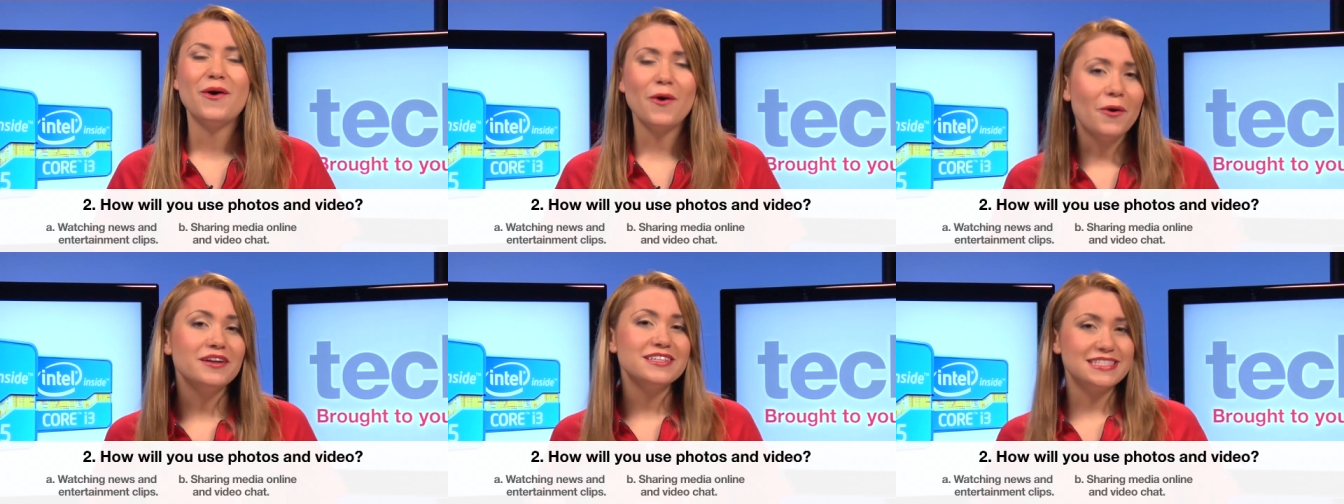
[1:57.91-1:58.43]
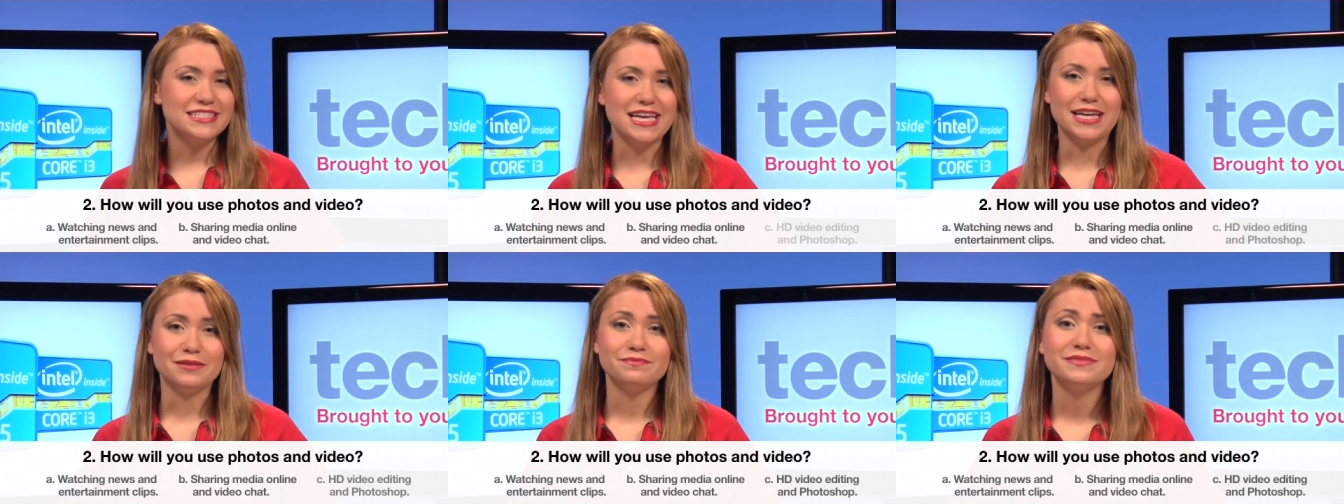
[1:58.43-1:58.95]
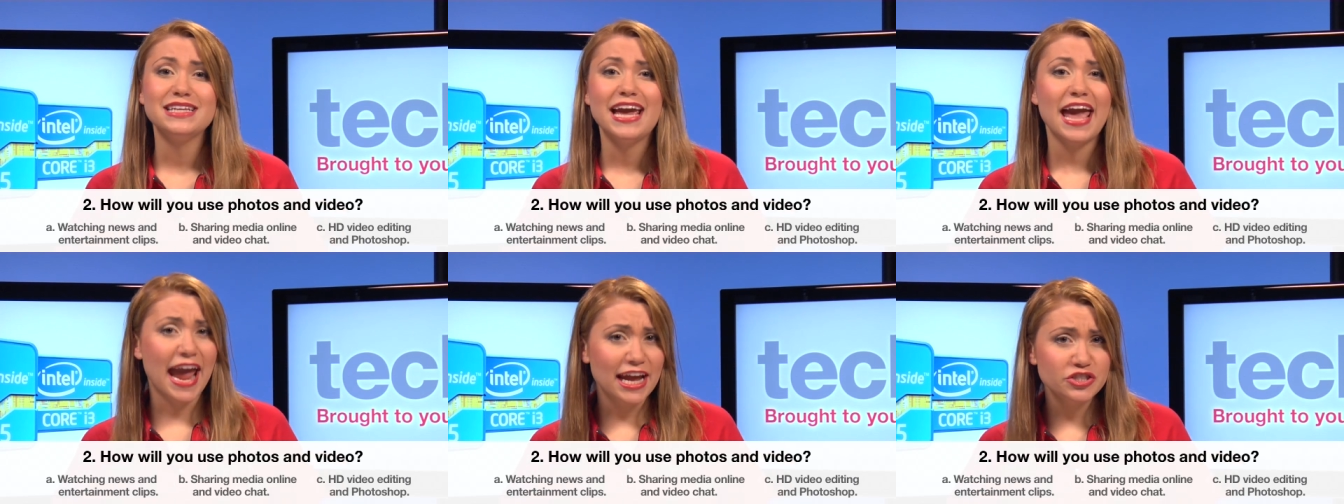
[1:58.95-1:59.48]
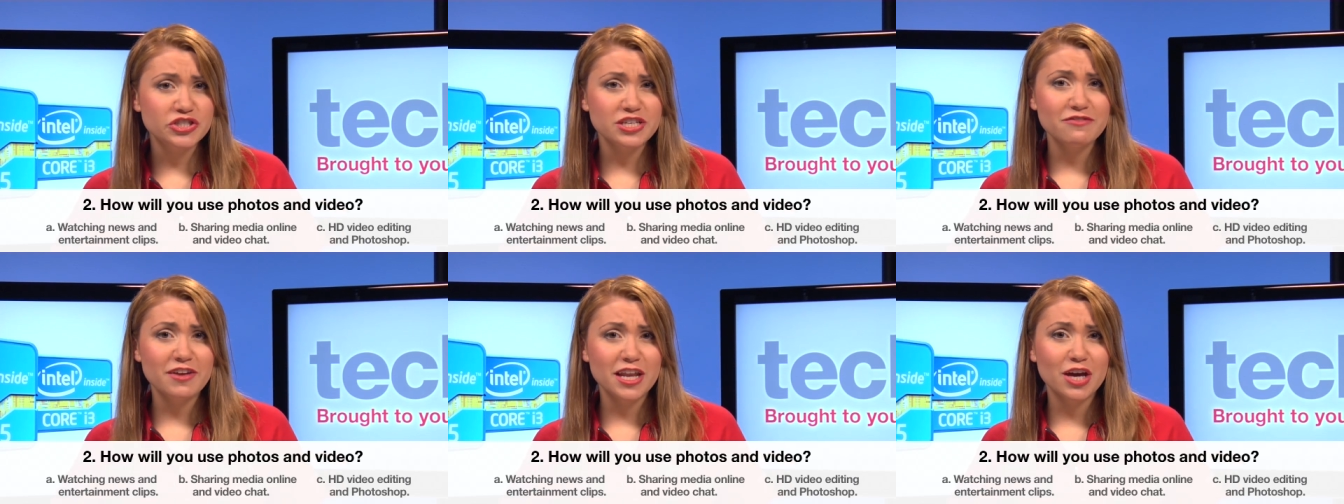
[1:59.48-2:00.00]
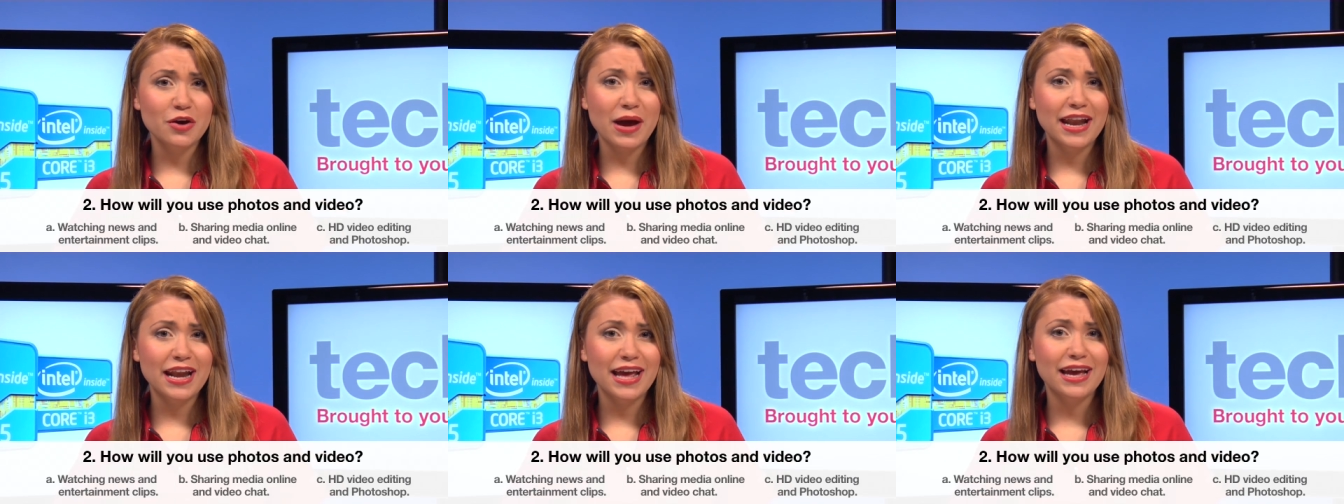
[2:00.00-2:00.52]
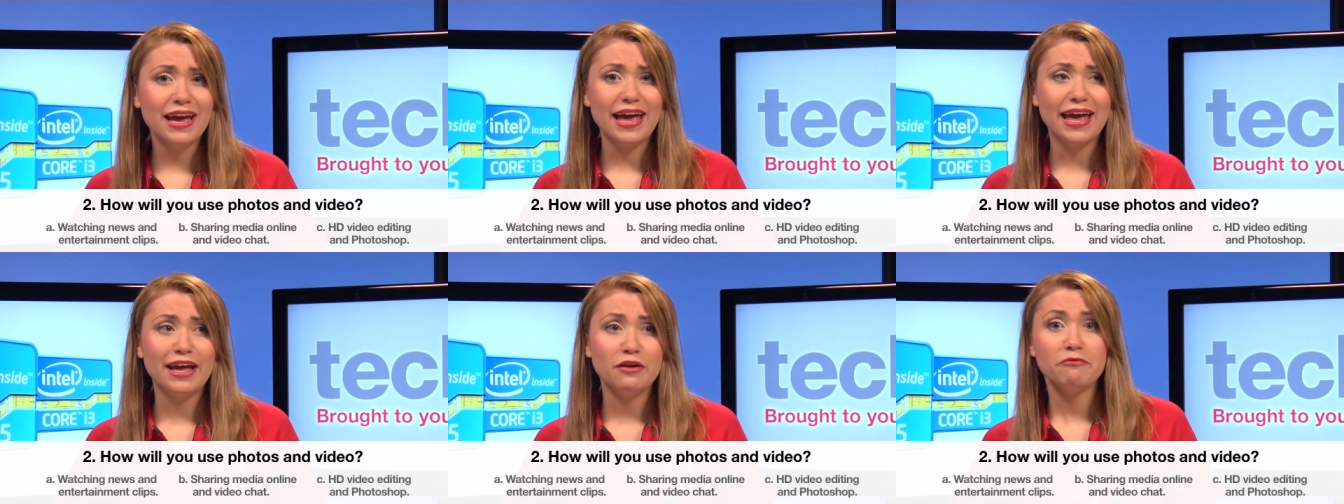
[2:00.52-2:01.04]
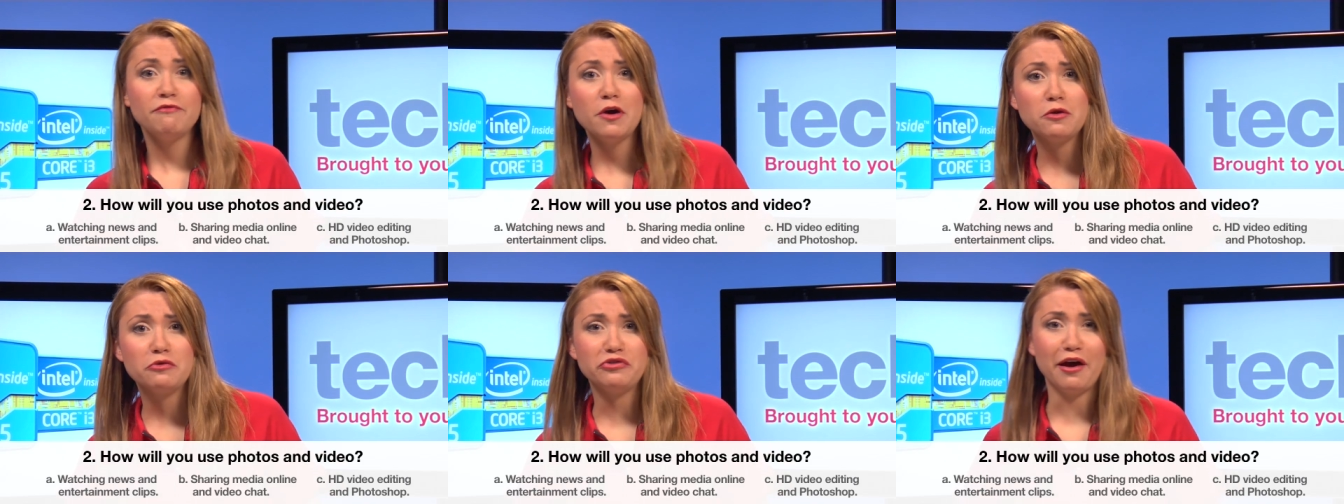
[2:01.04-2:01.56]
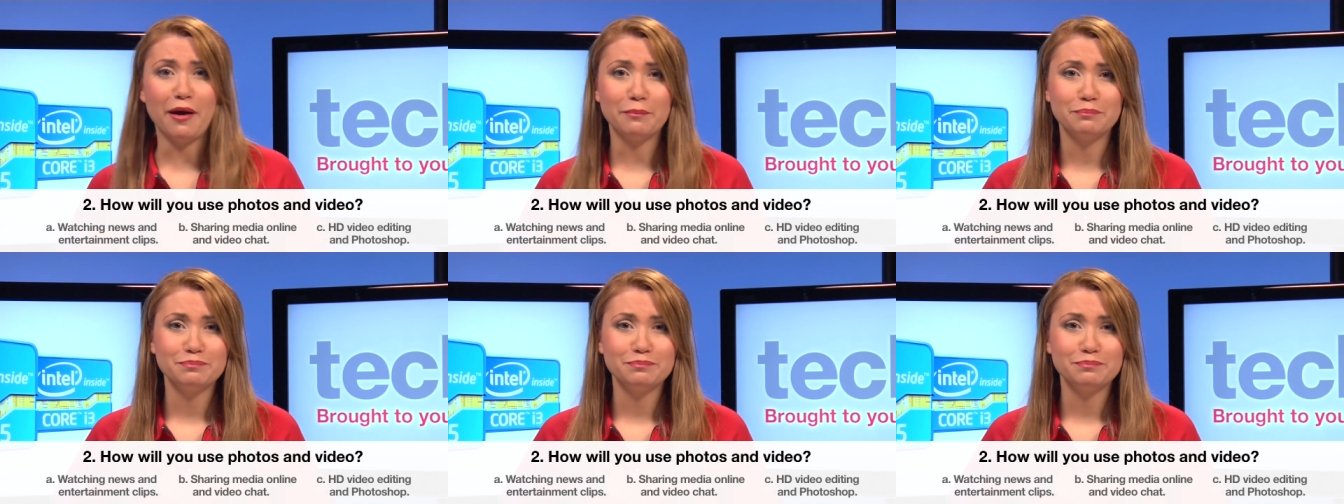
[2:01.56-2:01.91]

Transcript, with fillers: Or C, HD video editing and Photoshop.